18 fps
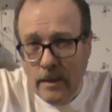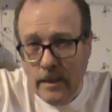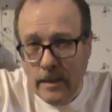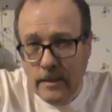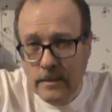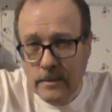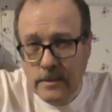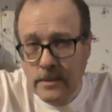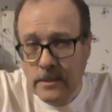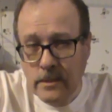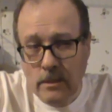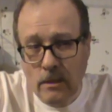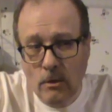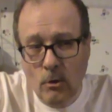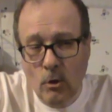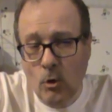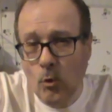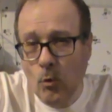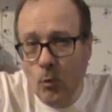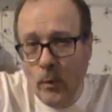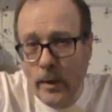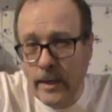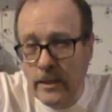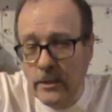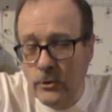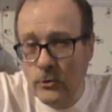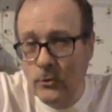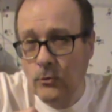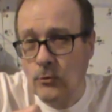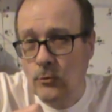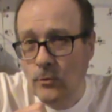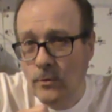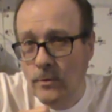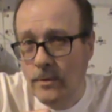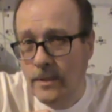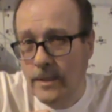It's a way
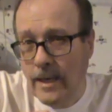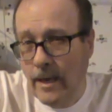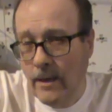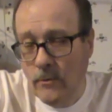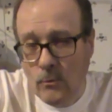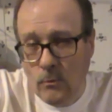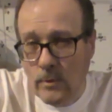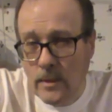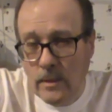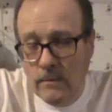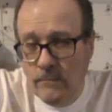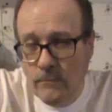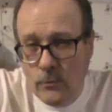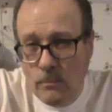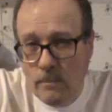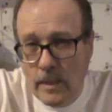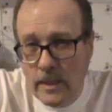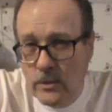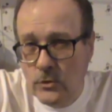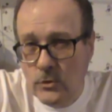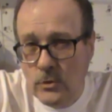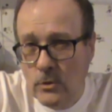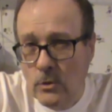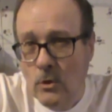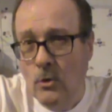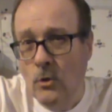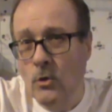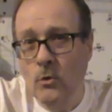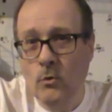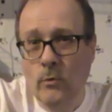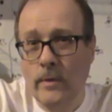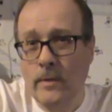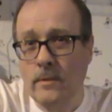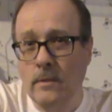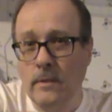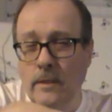to gather information
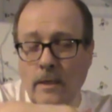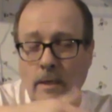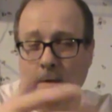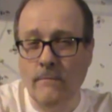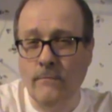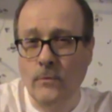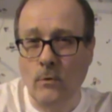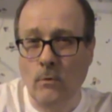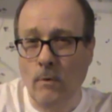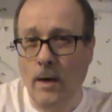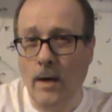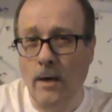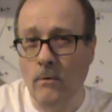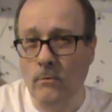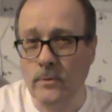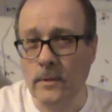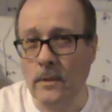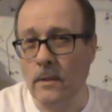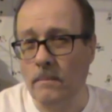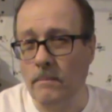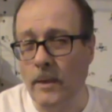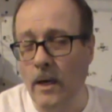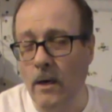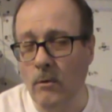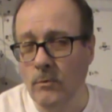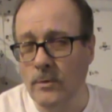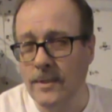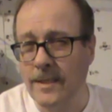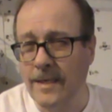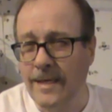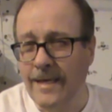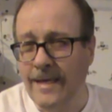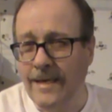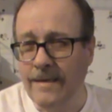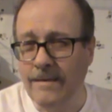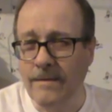quickly if you're out and about.
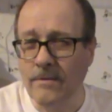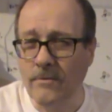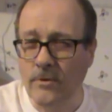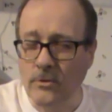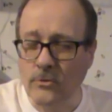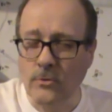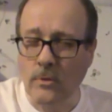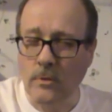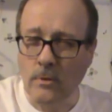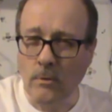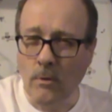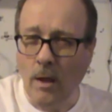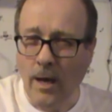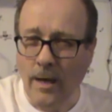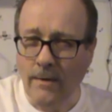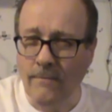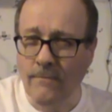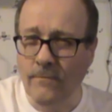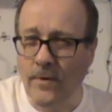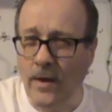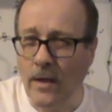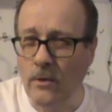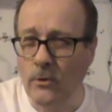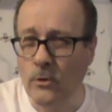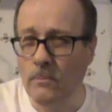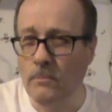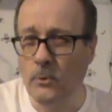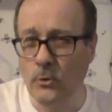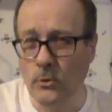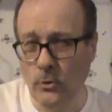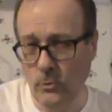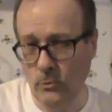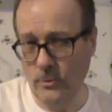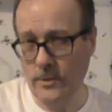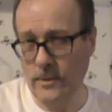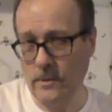There's a lot of valuable
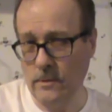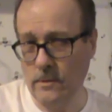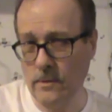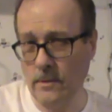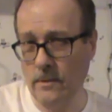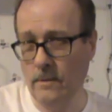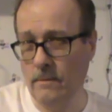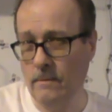uses.